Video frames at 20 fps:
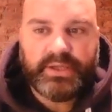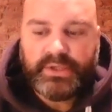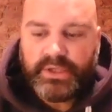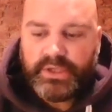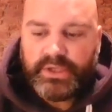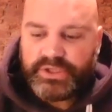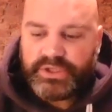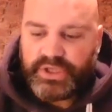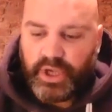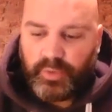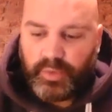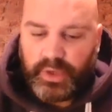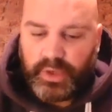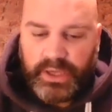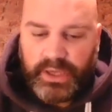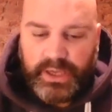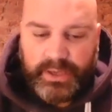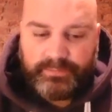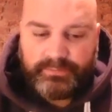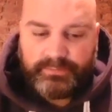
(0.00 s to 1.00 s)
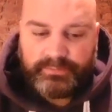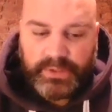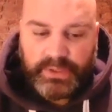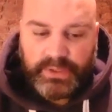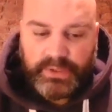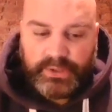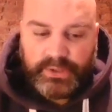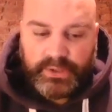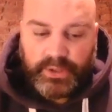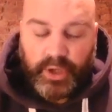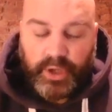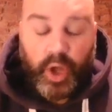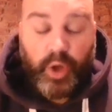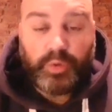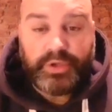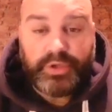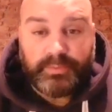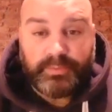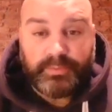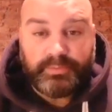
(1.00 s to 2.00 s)
So,
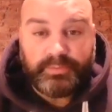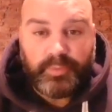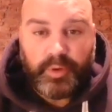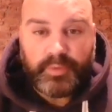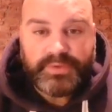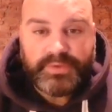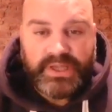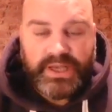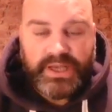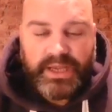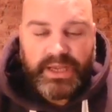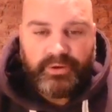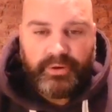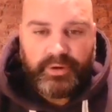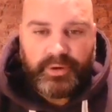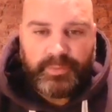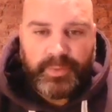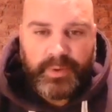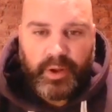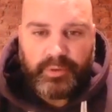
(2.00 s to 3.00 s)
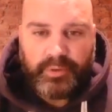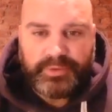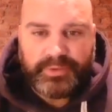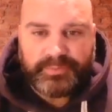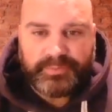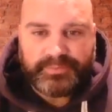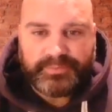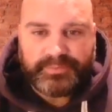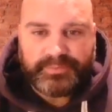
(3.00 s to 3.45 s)
Oldham, what was it like growing up in Oldham?